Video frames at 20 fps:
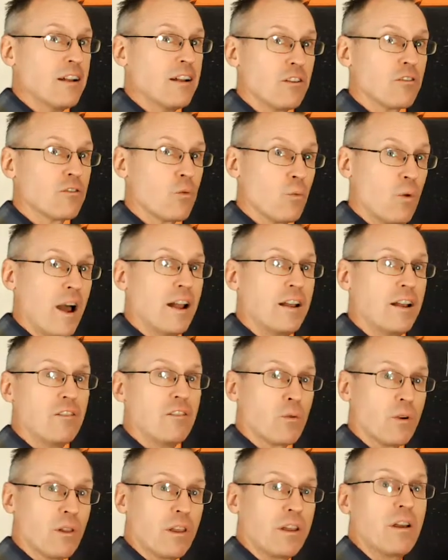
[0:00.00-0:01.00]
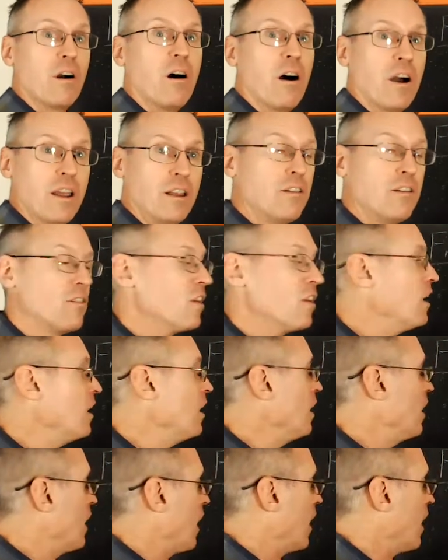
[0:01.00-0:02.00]
just wet, it's really ice.
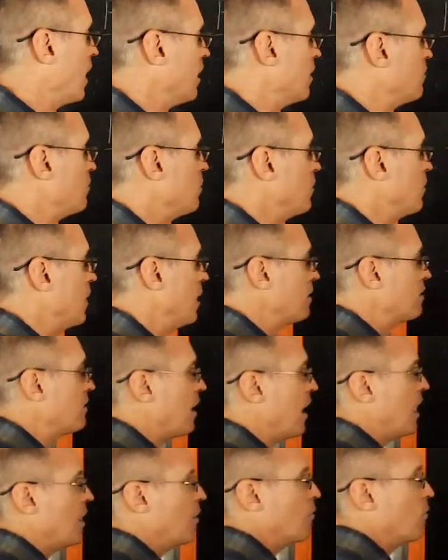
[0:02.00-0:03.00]
And if you hit that,